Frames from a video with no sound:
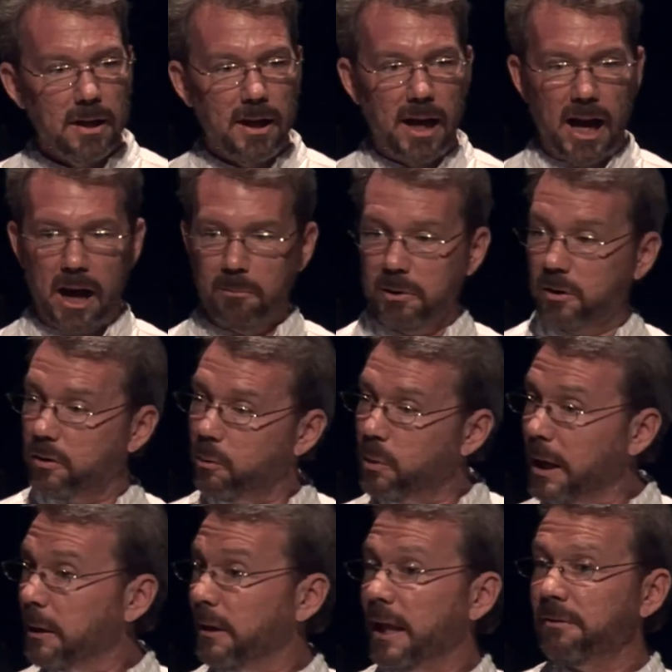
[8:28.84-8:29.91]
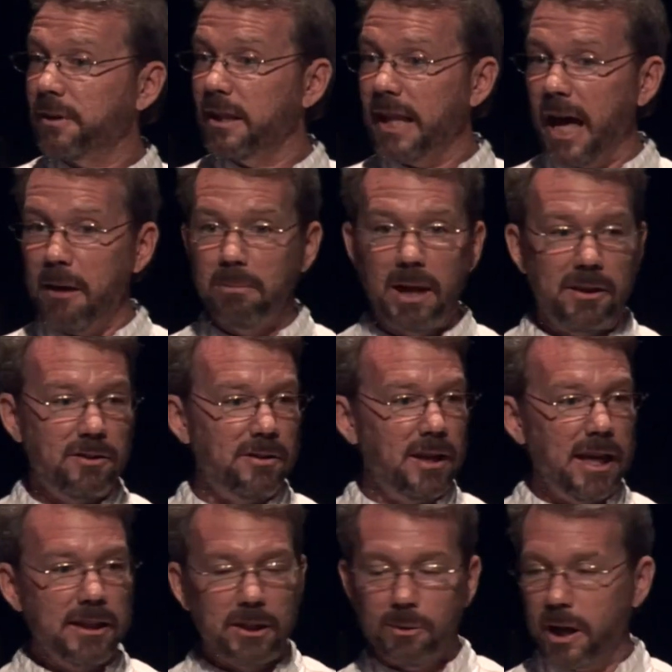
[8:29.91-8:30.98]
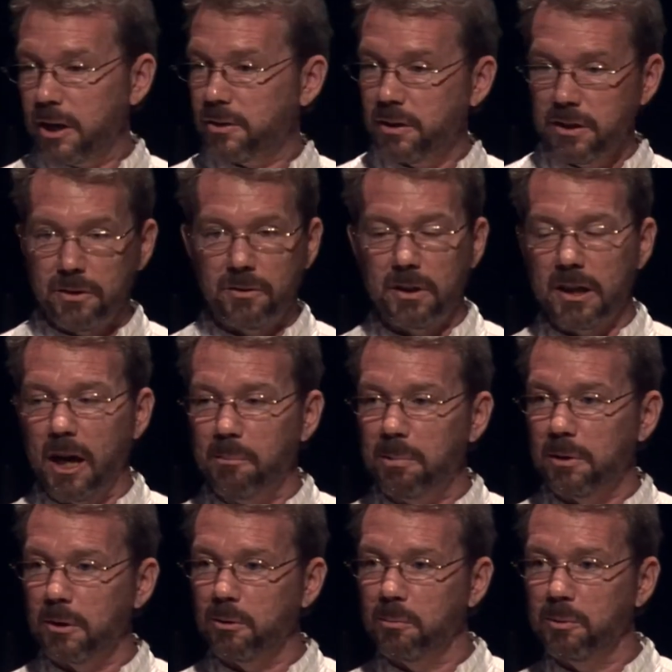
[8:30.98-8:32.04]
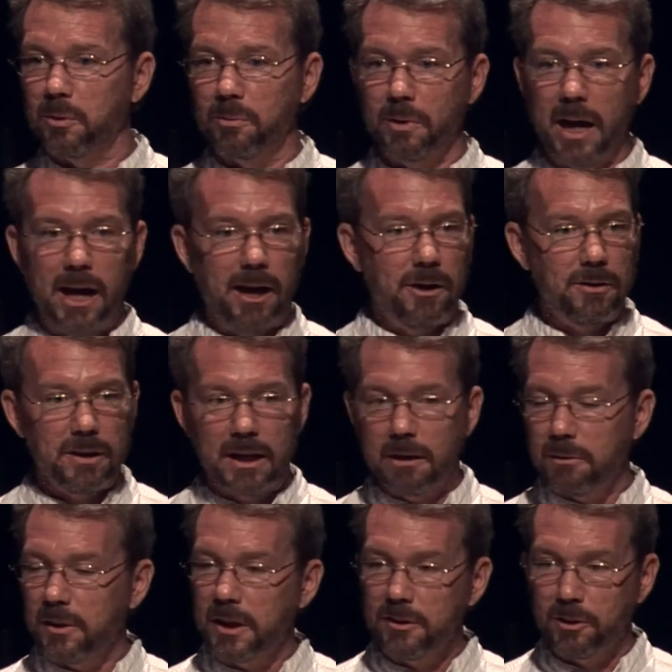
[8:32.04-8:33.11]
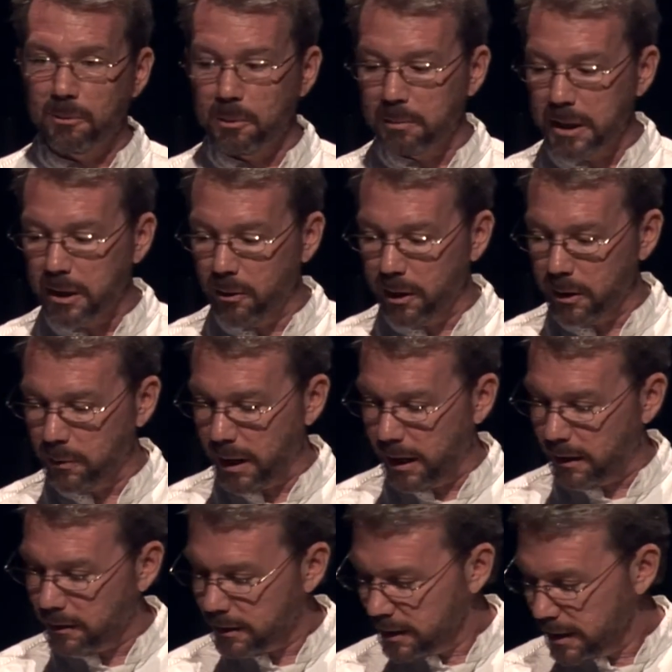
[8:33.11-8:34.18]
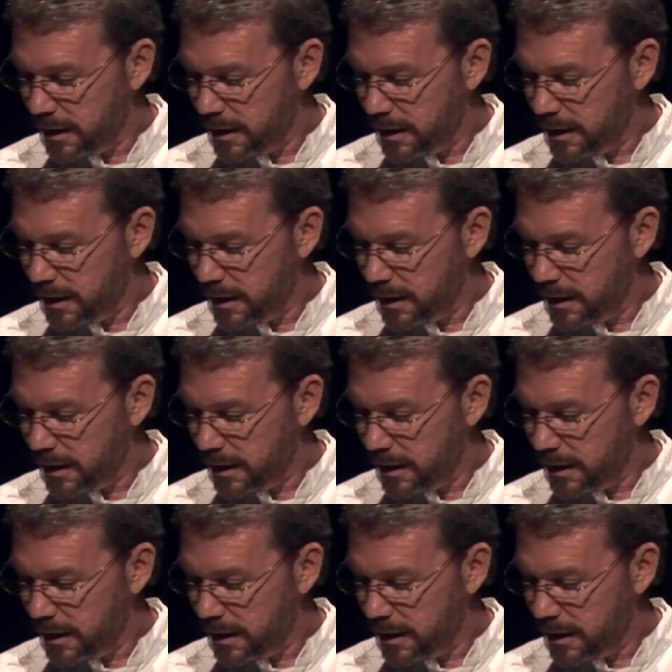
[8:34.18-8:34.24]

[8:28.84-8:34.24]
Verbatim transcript: Um, and so when I left the lab last night, there were actually just a couple of groups around, and everything seemed to be going well.